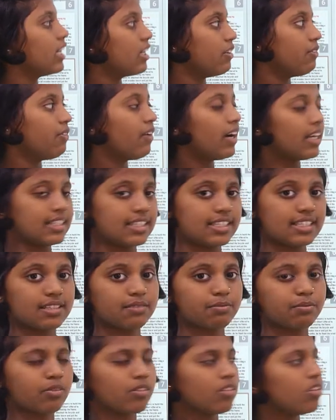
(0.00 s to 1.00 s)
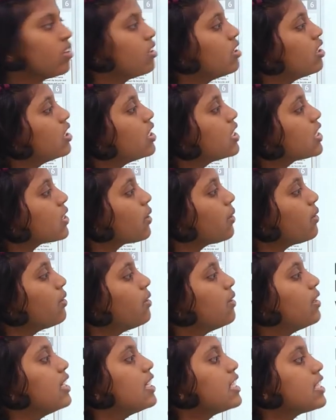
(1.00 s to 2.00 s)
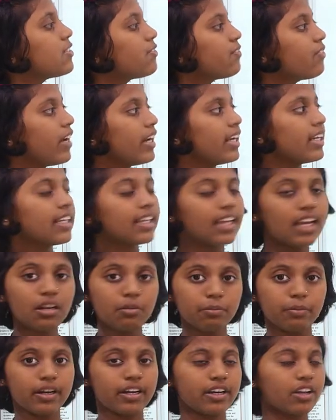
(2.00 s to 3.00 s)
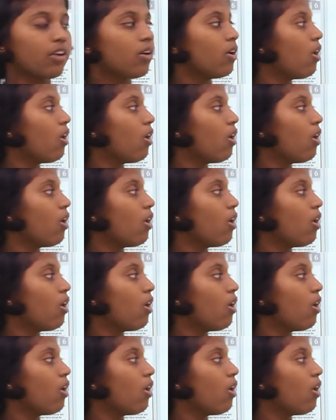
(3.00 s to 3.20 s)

any funds. So his friend Gilbert